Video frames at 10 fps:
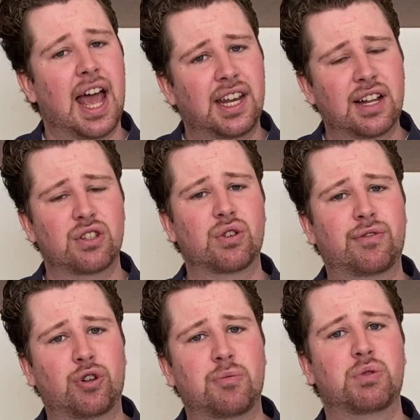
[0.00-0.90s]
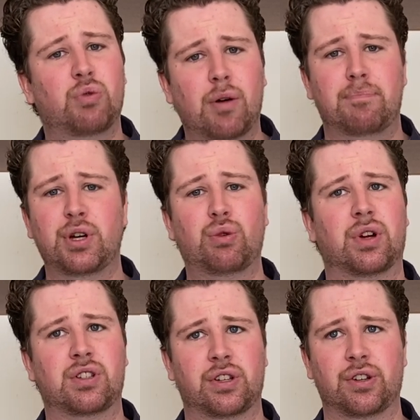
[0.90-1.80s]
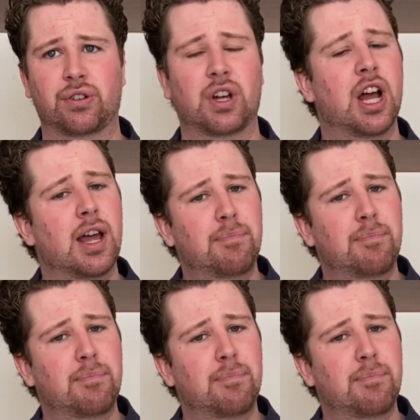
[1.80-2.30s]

and that sort of forms what Bill wants to do.